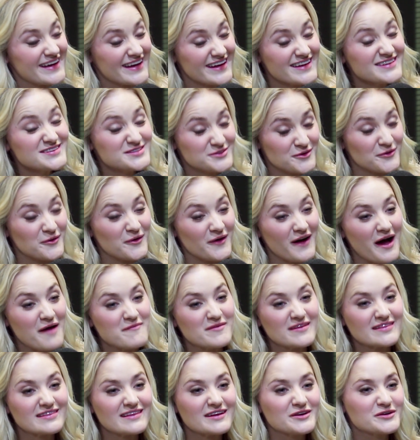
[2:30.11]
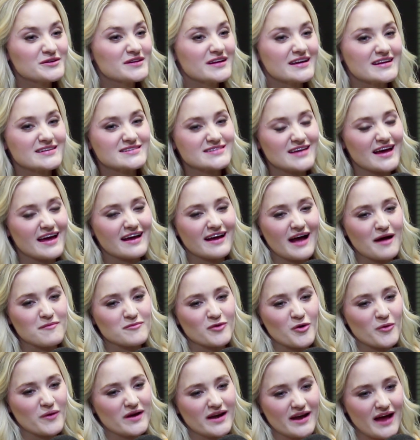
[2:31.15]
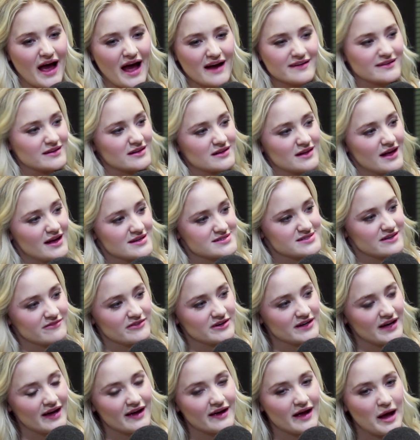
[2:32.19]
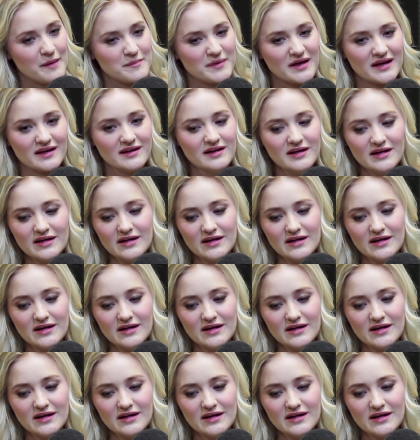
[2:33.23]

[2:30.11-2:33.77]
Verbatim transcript: It is school. I mean, literally, it's like I'm going to acting class every day. I mean,